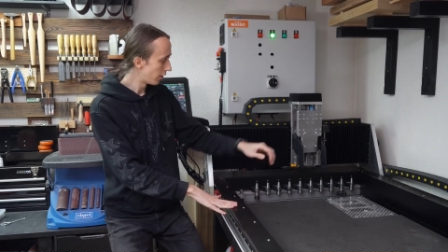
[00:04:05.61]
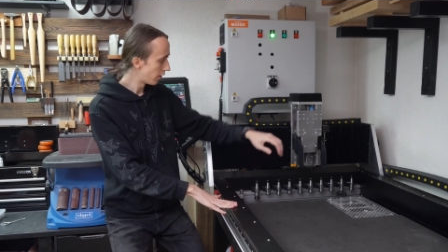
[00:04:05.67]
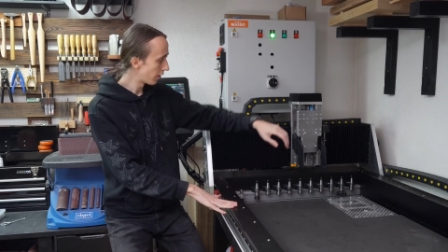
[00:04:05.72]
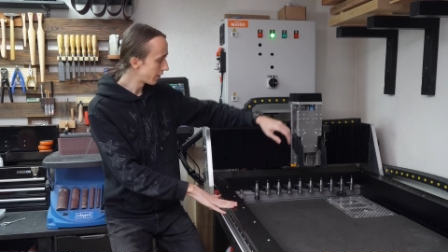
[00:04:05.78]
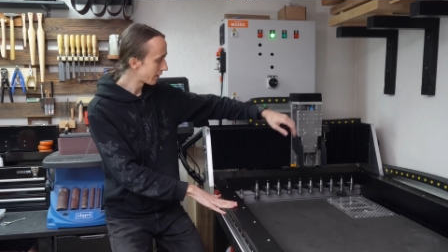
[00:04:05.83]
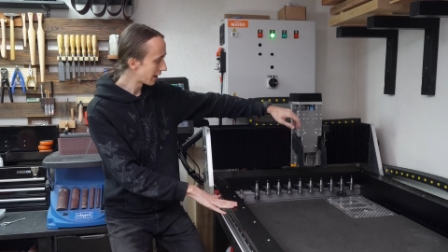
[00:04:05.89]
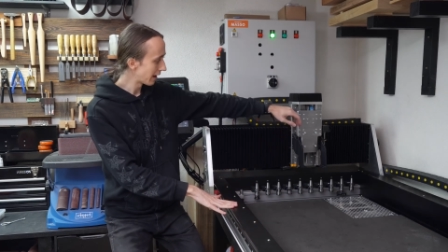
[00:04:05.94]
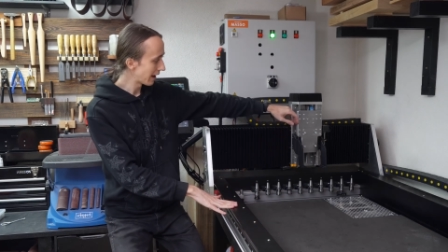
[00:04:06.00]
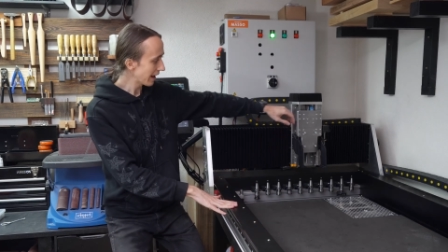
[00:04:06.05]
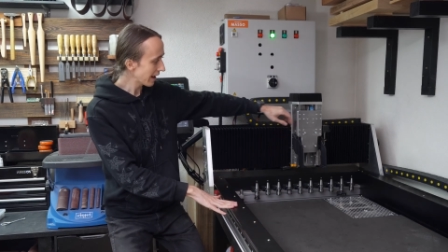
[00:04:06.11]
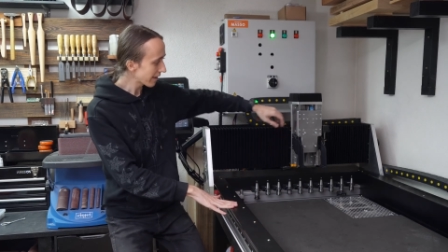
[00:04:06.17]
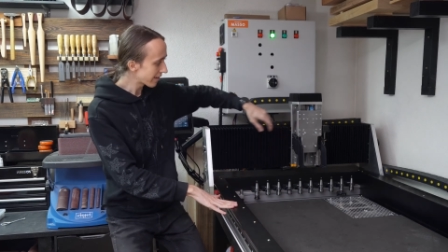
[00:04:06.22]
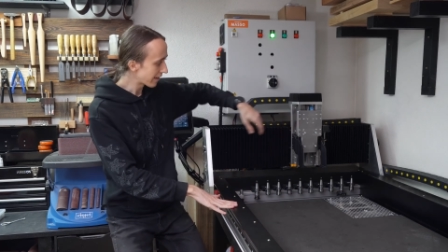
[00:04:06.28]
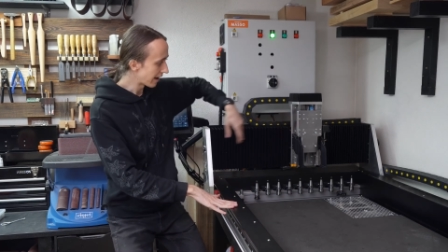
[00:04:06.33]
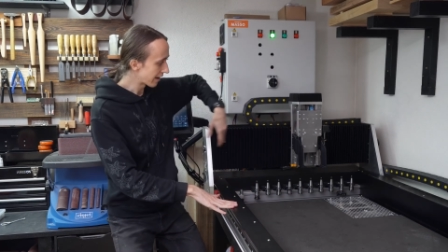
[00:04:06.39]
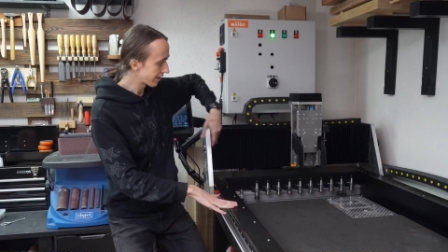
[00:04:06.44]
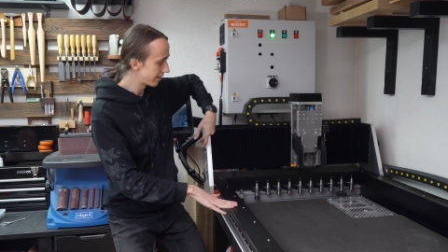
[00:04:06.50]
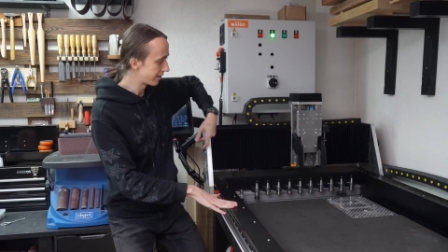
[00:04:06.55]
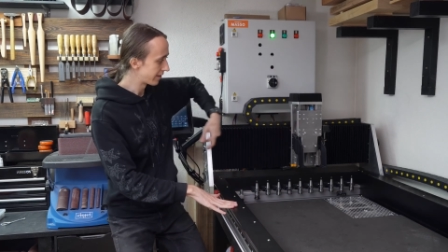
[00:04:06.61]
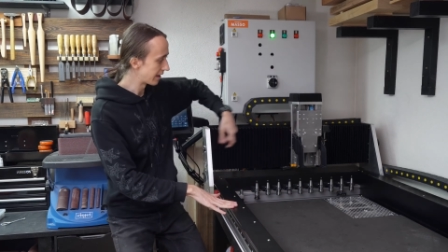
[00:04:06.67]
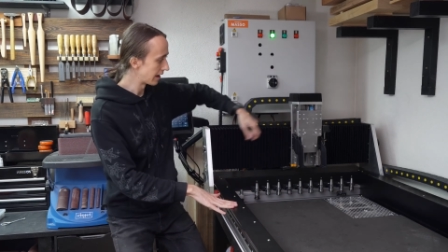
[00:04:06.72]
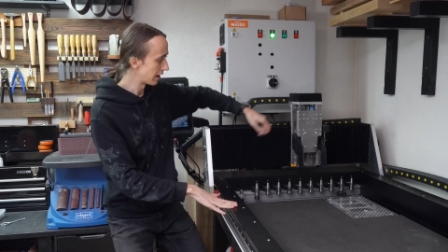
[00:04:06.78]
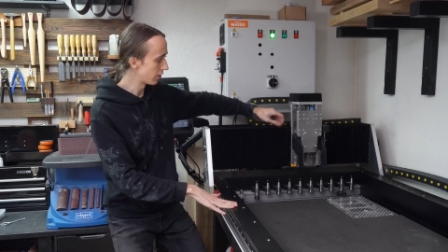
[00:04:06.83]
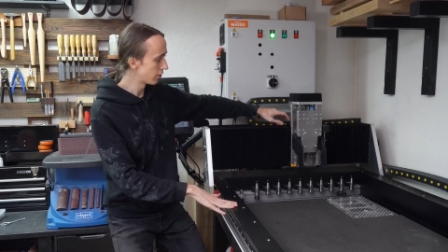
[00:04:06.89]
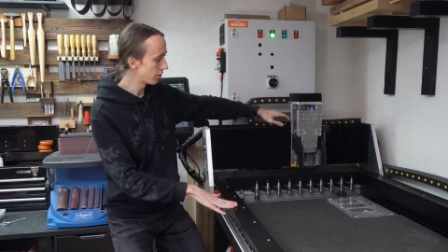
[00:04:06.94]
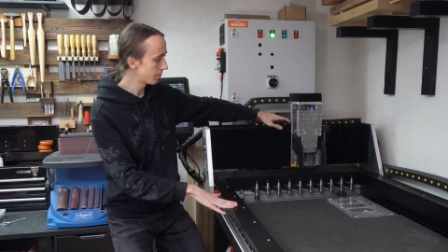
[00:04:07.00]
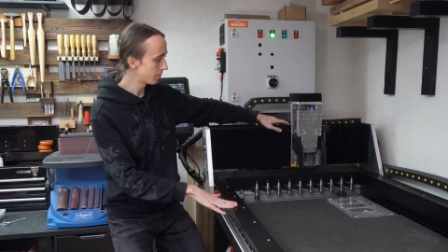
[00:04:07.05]
On the x-axis
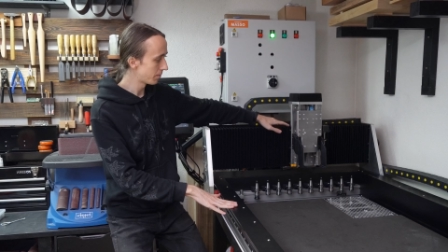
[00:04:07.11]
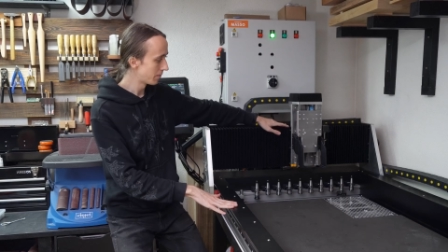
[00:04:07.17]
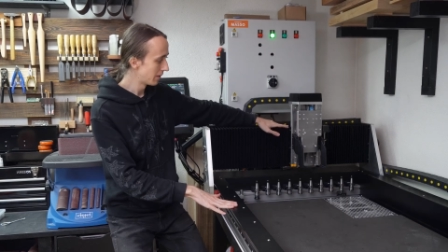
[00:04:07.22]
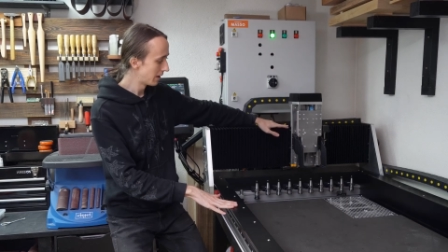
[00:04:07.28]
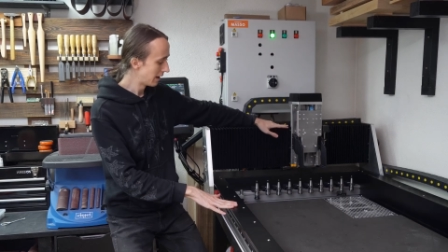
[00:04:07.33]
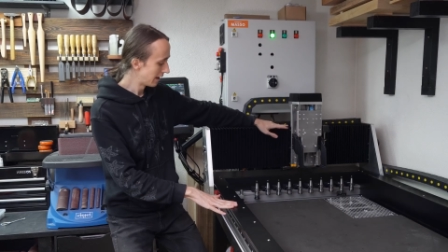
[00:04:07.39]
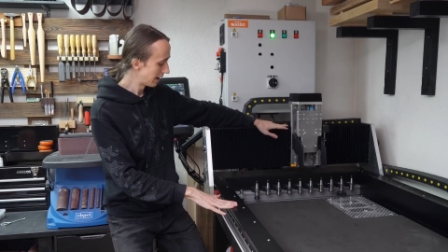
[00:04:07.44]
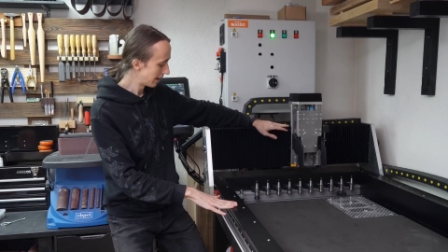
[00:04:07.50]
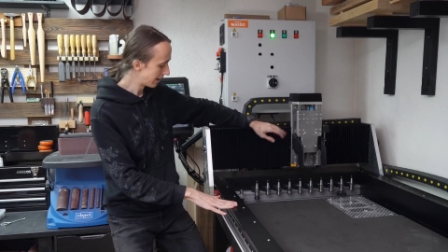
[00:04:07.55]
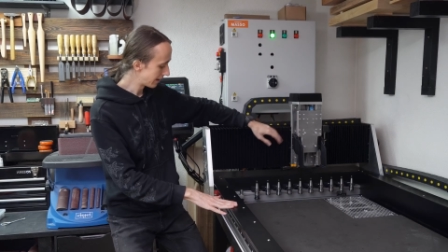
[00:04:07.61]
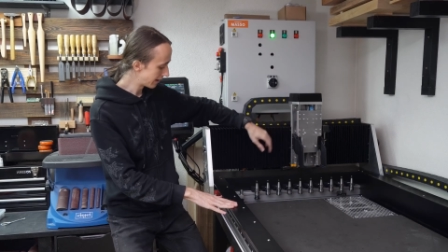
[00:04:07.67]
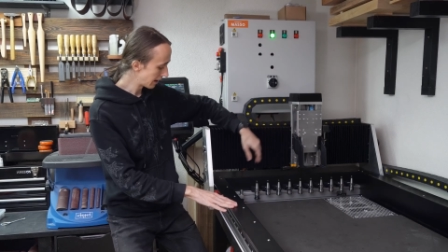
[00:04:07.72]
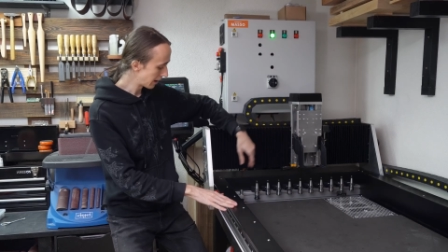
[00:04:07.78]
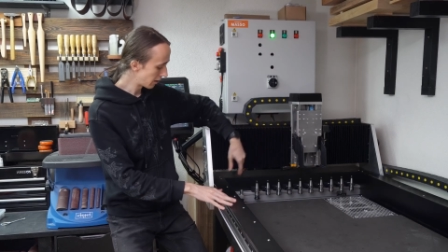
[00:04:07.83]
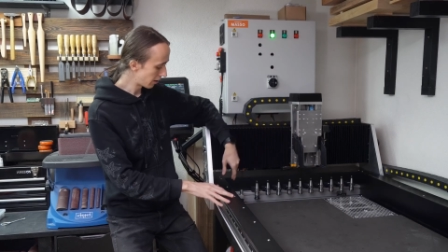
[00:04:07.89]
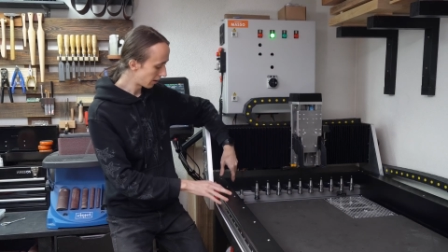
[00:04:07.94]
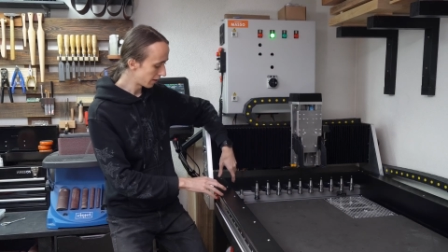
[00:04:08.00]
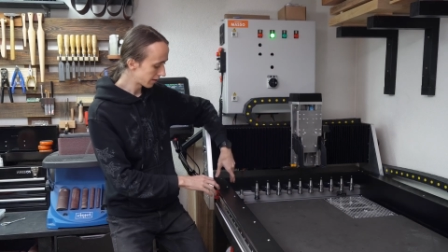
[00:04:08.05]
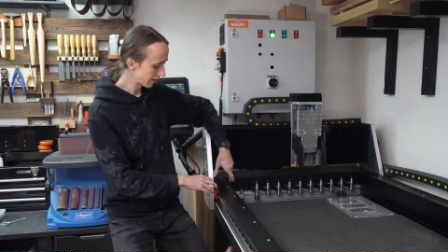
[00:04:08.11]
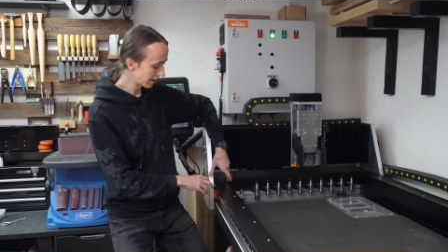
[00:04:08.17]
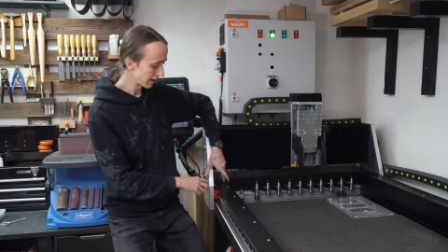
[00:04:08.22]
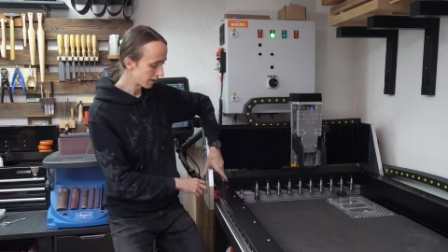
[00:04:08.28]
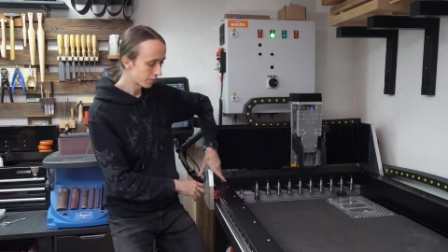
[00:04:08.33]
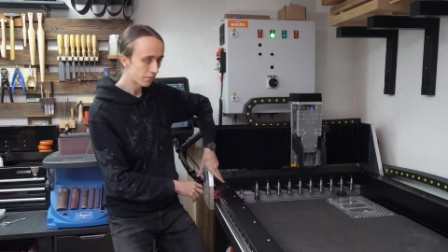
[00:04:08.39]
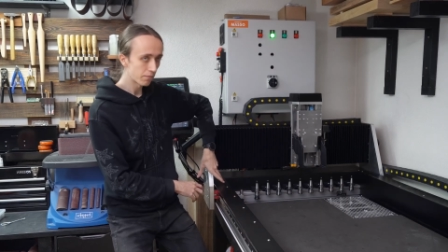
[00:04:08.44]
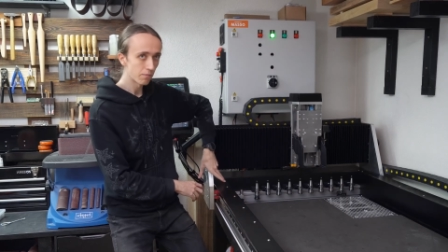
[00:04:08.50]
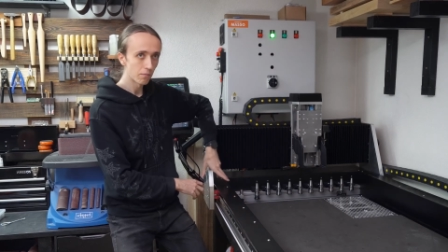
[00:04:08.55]
here, there is
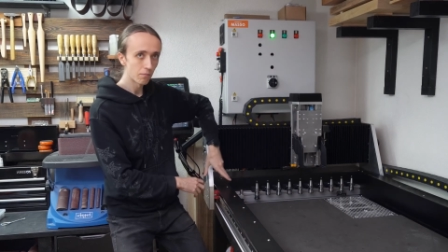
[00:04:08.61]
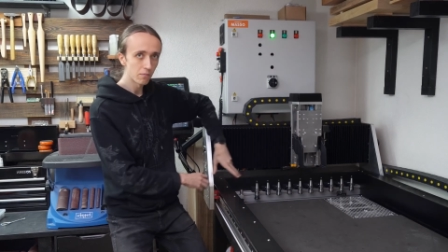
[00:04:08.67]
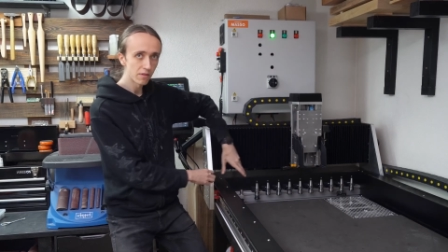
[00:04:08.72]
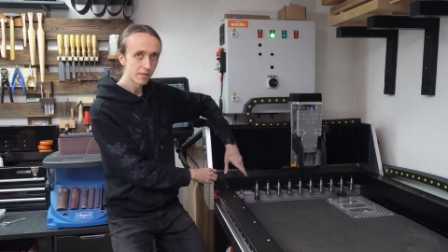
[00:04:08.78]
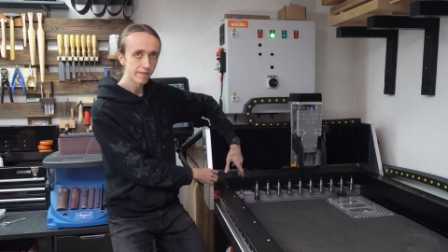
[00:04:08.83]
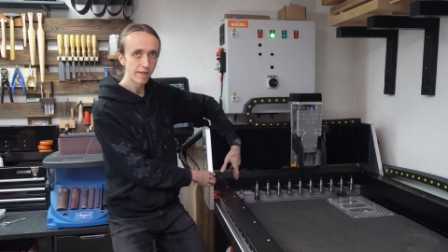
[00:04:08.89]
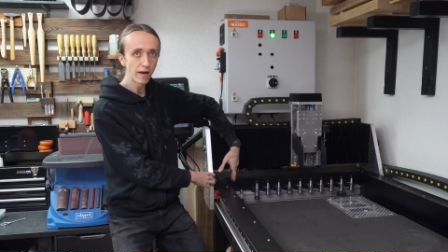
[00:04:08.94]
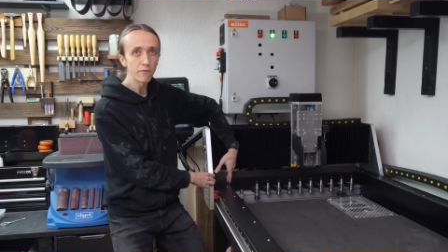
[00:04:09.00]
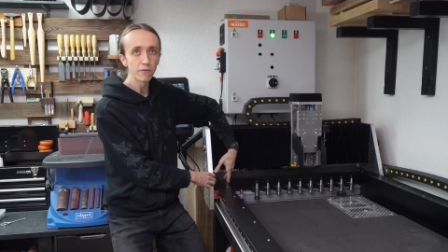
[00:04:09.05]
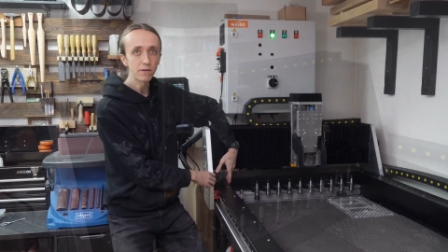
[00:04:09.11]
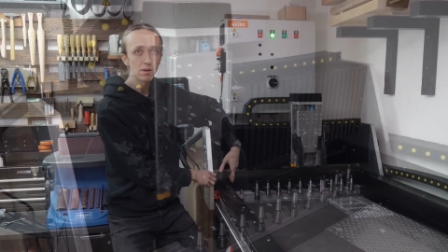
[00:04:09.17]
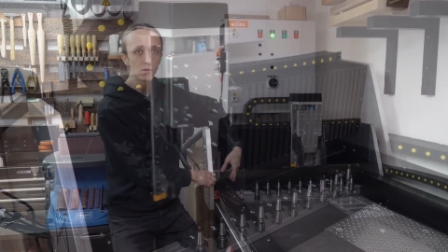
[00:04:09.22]
kind of stuff